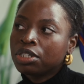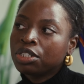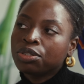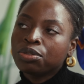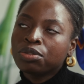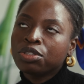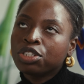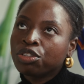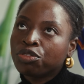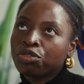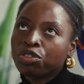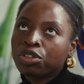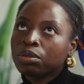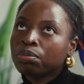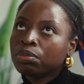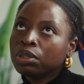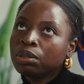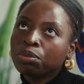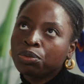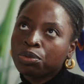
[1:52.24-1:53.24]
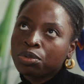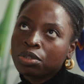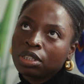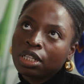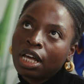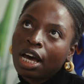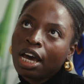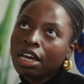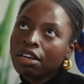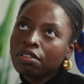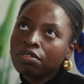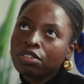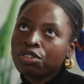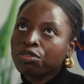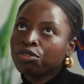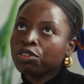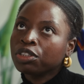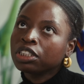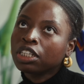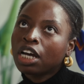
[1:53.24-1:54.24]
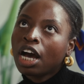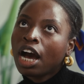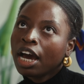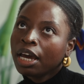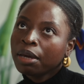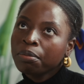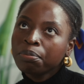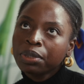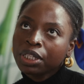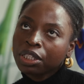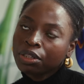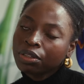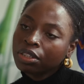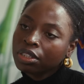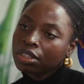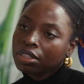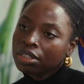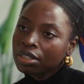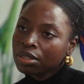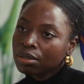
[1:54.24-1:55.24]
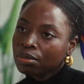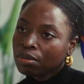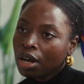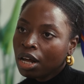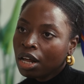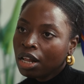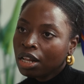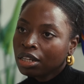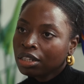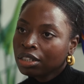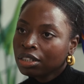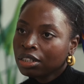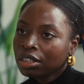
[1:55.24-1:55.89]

into different people's lives, different time periods as well.